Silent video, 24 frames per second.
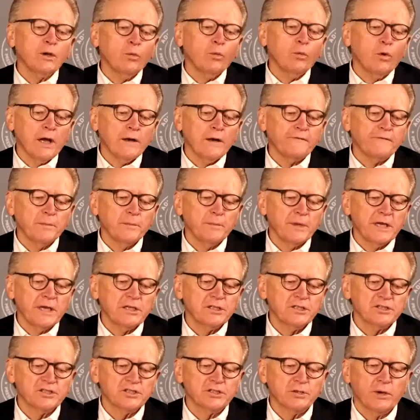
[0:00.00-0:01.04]
do you want from
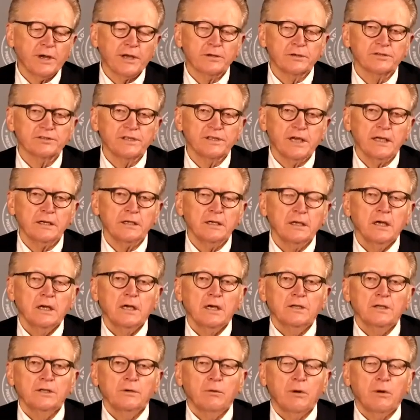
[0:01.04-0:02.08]
me, just so I understand?
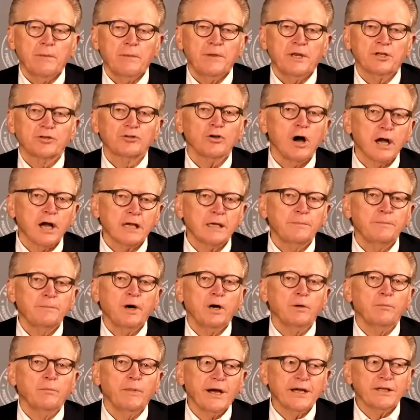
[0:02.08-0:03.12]
You want me to talk
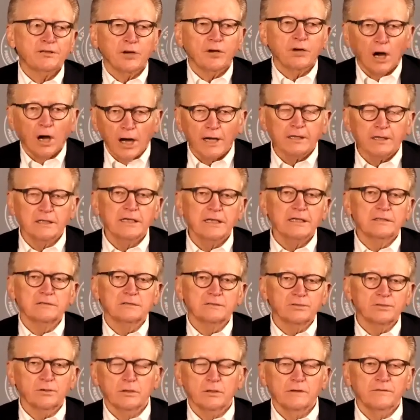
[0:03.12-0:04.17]
about my talk
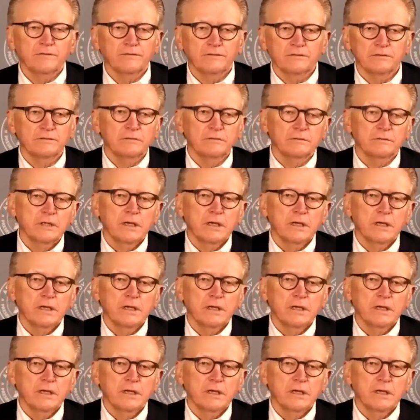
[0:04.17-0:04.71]
in sort of,